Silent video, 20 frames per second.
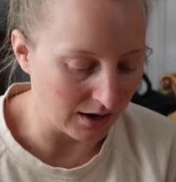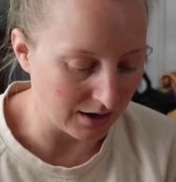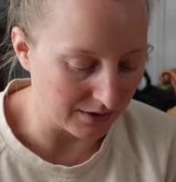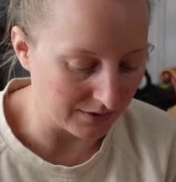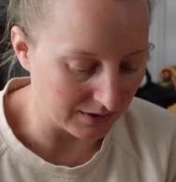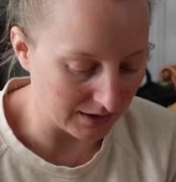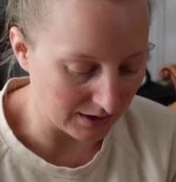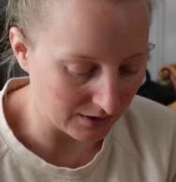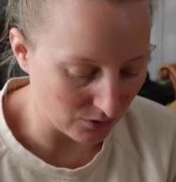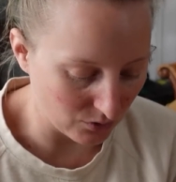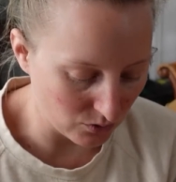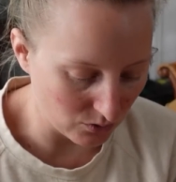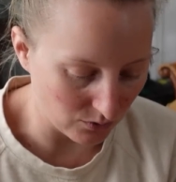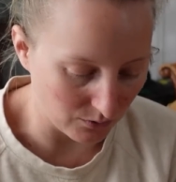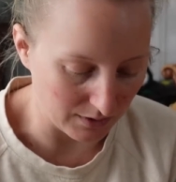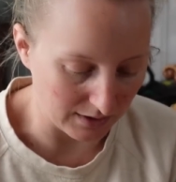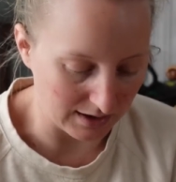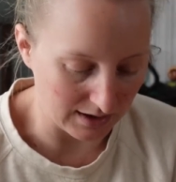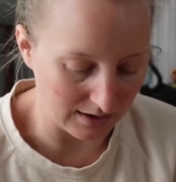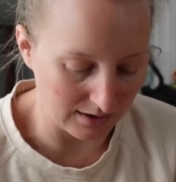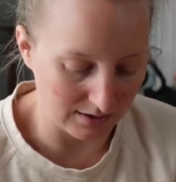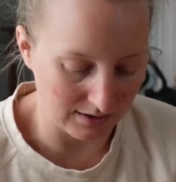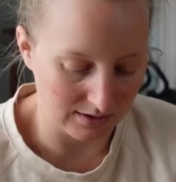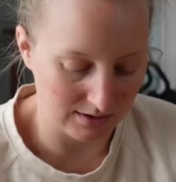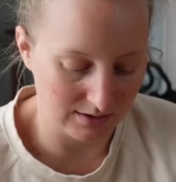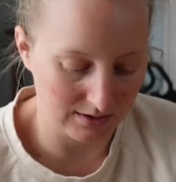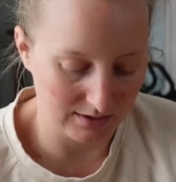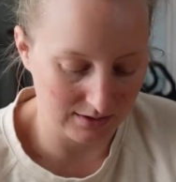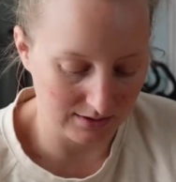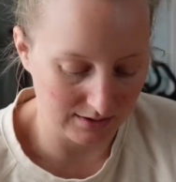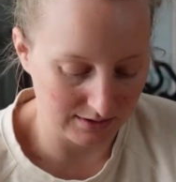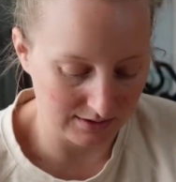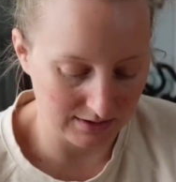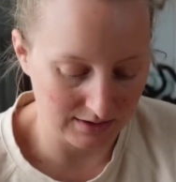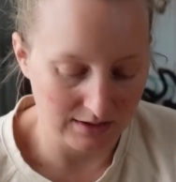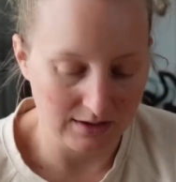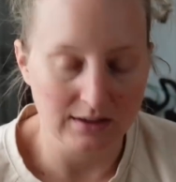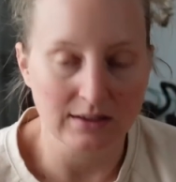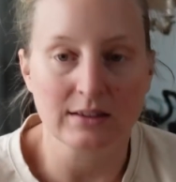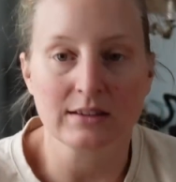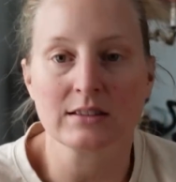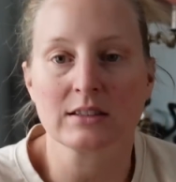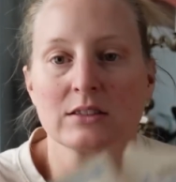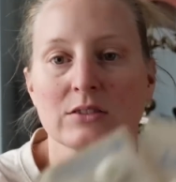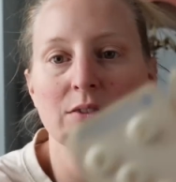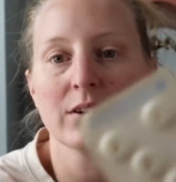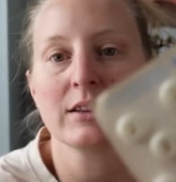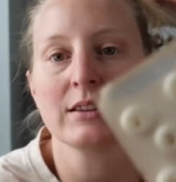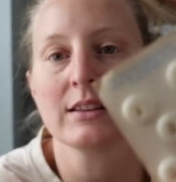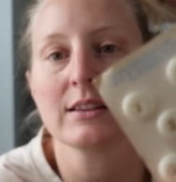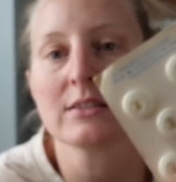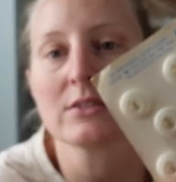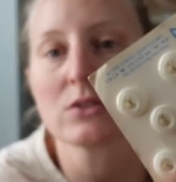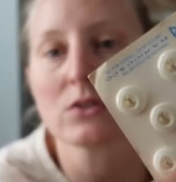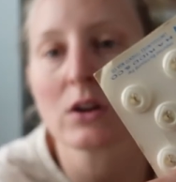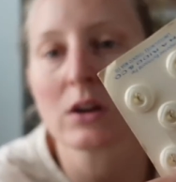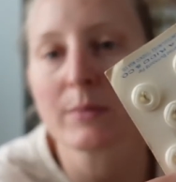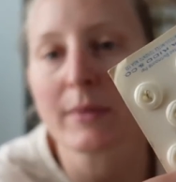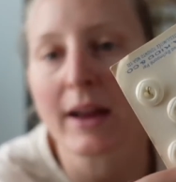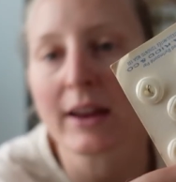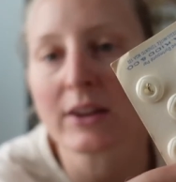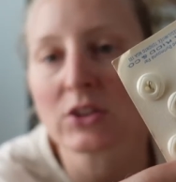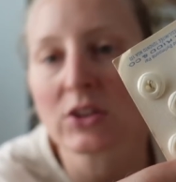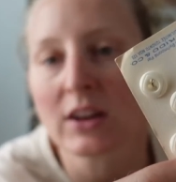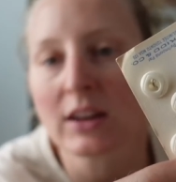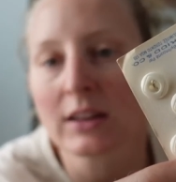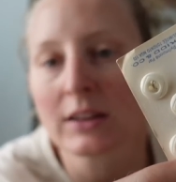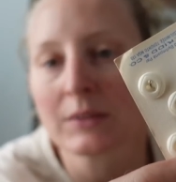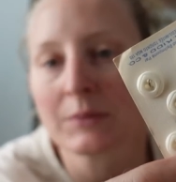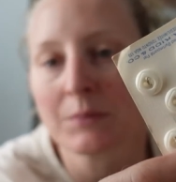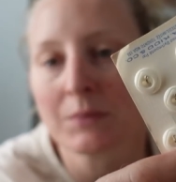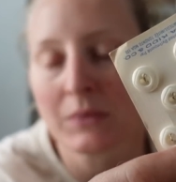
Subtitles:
Are there, ooh, this is fun. These 2 are matching.